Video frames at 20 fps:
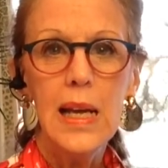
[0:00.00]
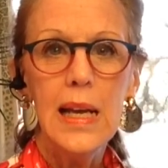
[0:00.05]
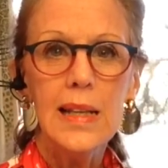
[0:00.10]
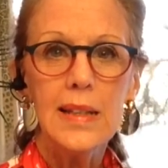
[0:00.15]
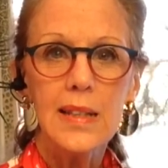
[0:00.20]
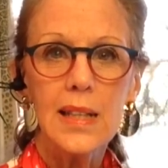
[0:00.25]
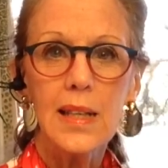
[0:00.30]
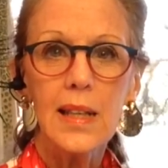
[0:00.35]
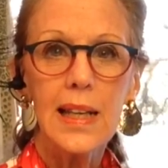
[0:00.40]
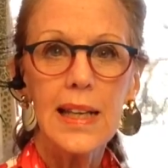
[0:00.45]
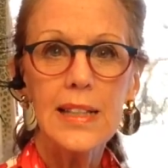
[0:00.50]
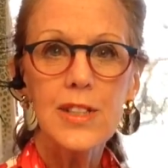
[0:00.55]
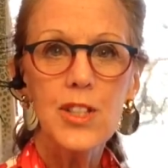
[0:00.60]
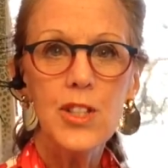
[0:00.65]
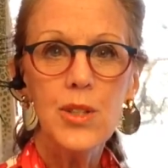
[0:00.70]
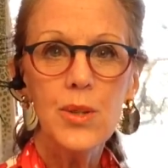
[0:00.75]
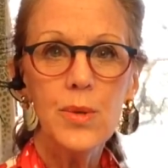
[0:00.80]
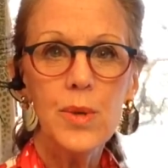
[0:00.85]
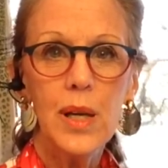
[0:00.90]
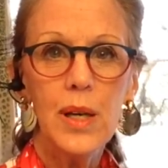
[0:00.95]
to let you
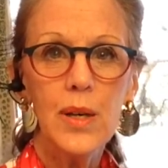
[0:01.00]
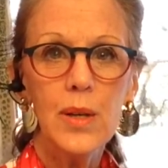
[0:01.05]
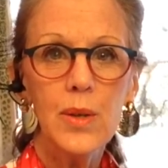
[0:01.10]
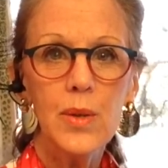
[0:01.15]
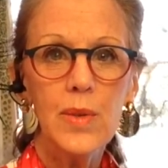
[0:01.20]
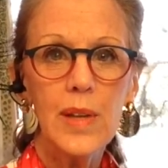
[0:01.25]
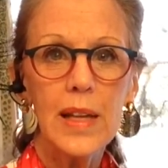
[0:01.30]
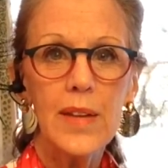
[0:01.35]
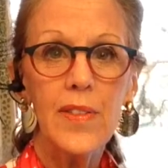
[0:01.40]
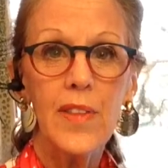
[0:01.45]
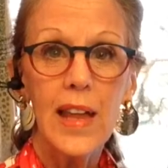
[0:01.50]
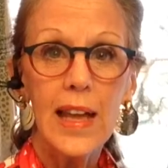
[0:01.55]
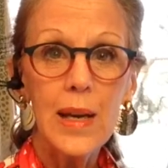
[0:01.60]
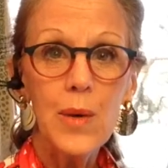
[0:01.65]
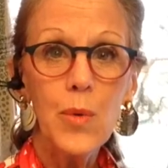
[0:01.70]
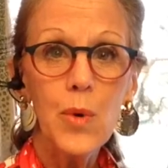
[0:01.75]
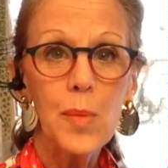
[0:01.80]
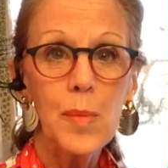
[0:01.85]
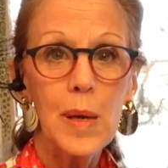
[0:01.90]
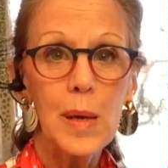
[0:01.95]
know that they
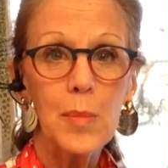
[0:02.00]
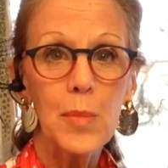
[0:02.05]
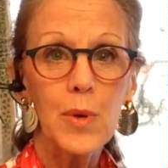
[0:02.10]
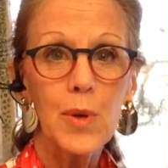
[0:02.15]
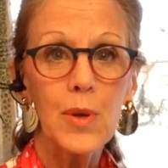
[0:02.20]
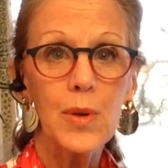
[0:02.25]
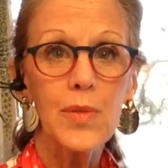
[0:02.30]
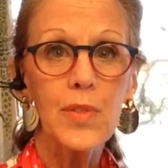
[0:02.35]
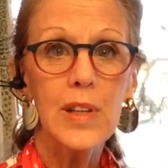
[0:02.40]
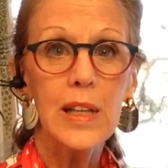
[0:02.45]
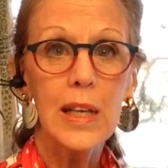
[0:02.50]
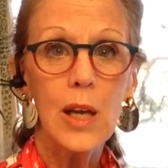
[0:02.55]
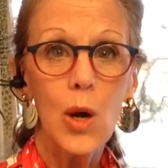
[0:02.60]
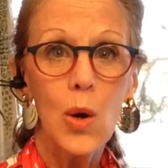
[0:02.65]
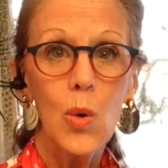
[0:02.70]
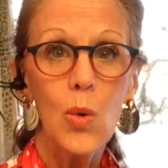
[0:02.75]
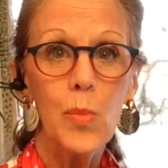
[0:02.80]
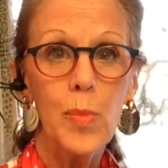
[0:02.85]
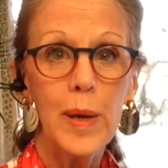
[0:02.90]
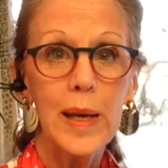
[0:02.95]
remember the
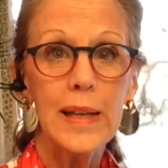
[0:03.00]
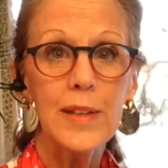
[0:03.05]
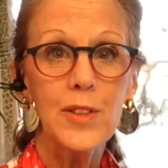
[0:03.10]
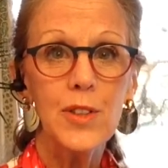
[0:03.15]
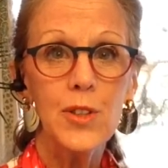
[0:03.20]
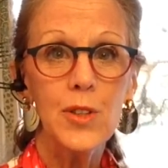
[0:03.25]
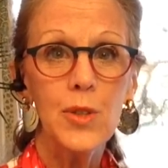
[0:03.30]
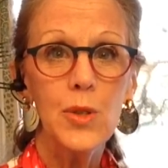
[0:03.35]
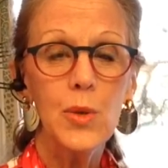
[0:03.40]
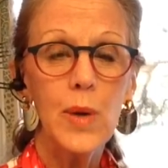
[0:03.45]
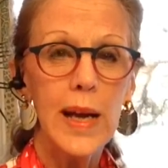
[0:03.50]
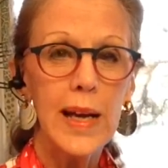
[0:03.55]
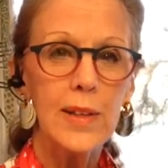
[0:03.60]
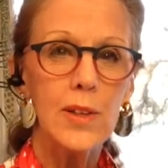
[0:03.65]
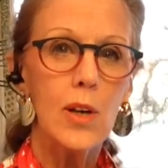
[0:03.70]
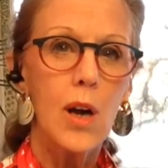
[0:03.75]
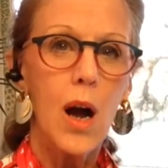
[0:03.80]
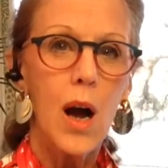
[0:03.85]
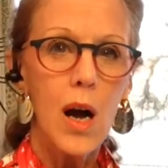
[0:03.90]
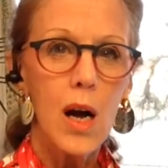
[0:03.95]
old pet too and are
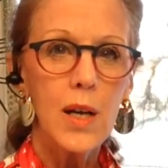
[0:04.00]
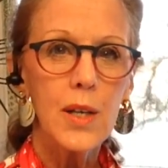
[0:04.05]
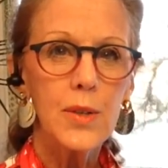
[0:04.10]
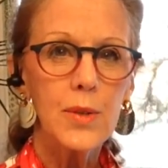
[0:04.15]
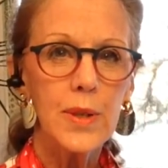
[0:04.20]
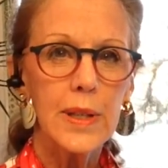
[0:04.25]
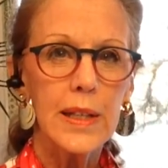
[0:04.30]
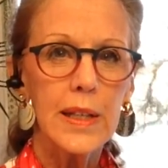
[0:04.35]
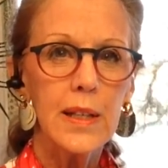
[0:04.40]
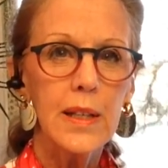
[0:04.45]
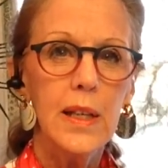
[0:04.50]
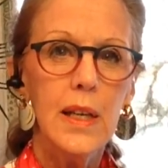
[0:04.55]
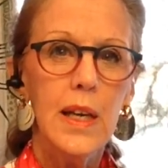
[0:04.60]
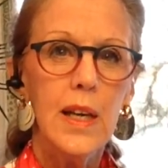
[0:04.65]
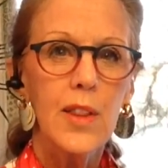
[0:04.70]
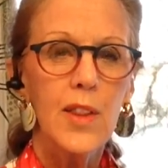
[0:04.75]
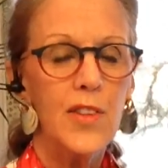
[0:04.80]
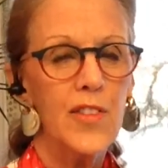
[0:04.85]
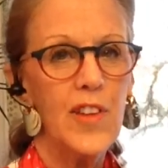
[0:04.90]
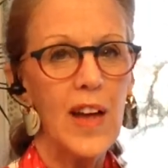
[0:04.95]
honoring the
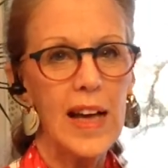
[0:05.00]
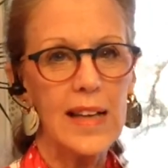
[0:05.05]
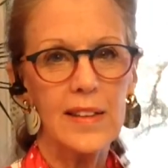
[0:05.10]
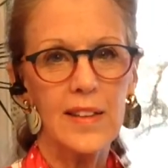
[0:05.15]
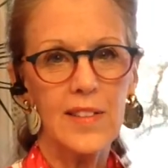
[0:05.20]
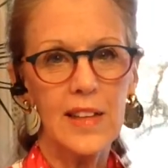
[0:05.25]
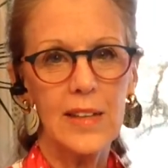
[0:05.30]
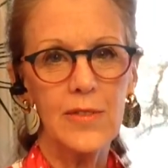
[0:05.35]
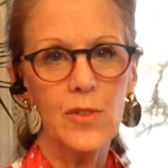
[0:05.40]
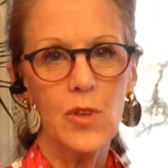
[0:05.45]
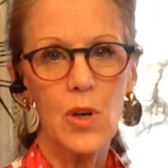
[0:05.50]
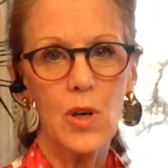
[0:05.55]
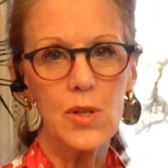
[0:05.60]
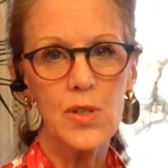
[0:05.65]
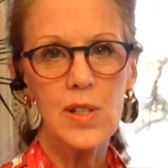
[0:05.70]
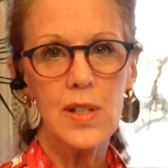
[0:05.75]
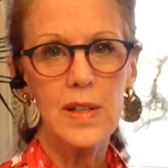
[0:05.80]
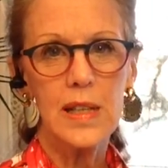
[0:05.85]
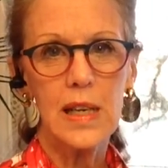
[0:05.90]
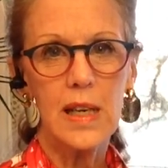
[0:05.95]
fact that they've crossed to
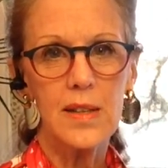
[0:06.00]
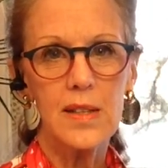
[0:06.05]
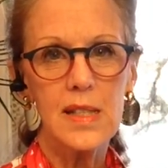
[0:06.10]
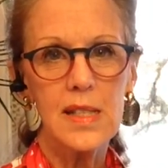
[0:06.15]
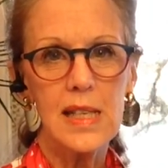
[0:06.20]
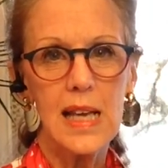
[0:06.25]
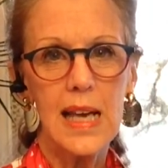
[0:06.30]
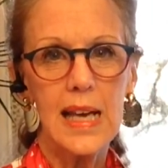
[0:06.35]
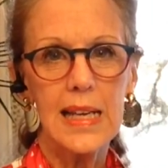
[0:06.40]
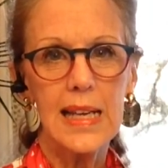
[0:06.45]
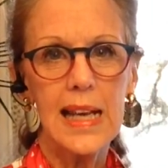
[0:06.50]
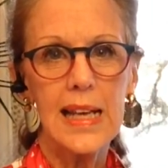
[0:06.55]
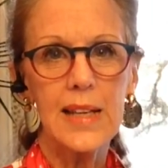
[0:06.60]
the other side and